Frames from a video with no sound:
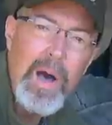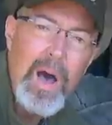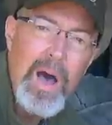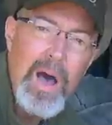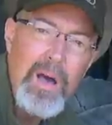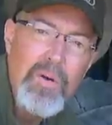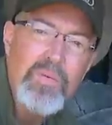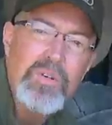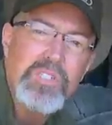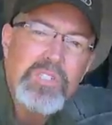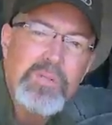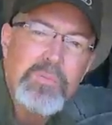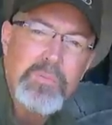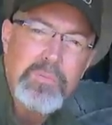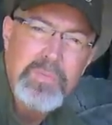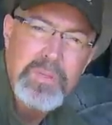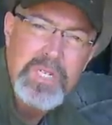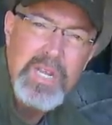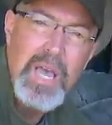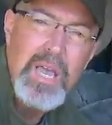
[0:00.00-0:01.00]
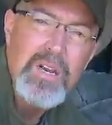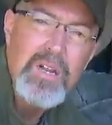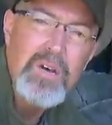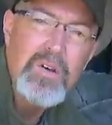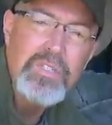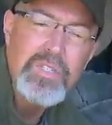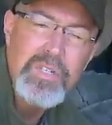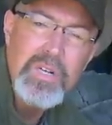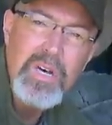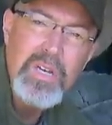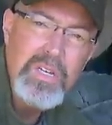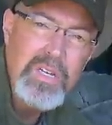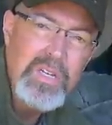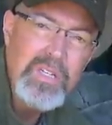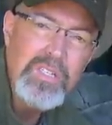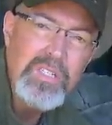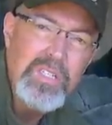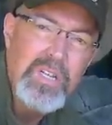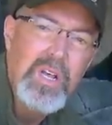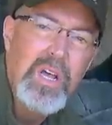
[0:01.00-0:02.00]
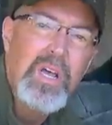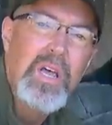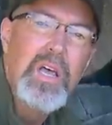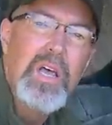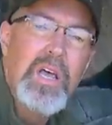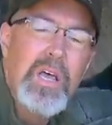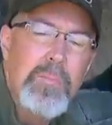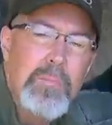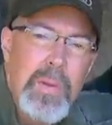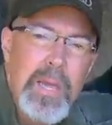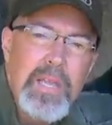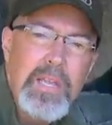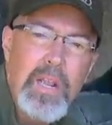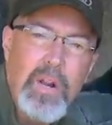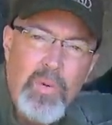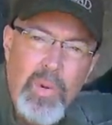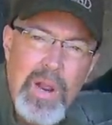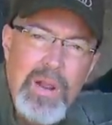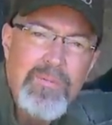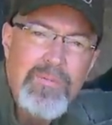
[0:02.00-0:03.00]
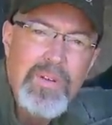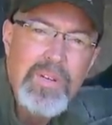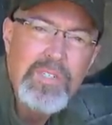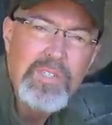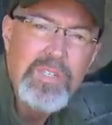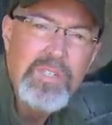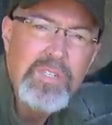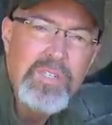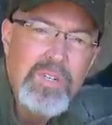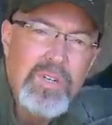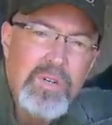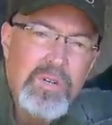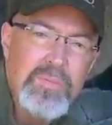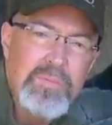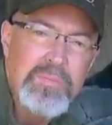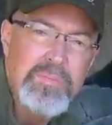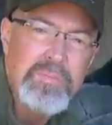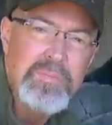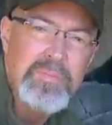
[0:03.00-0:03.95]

pot with some potatoes and onions and make a great venison stew.